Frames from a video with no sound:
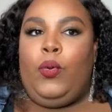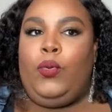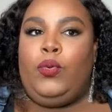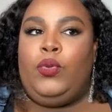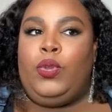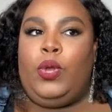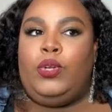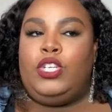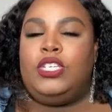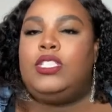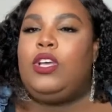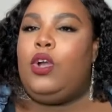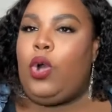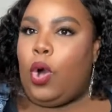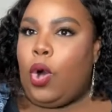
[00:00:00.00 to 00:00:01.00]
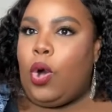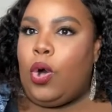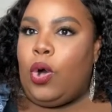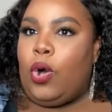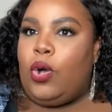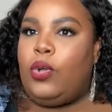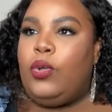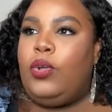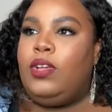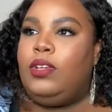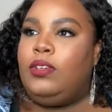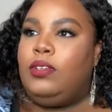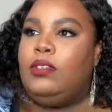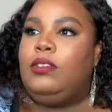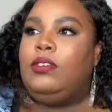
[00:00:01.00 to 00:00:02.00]
You know, just call
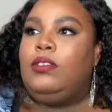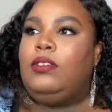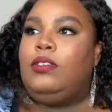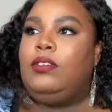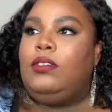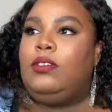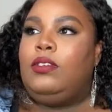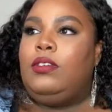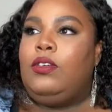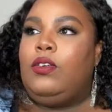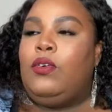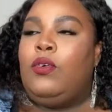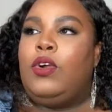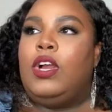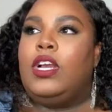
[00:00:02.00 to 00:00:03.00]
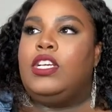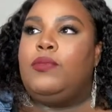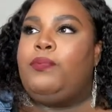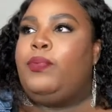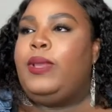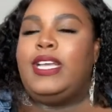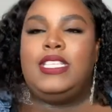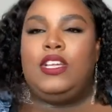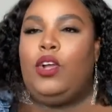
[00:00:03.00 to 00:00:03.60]
or place in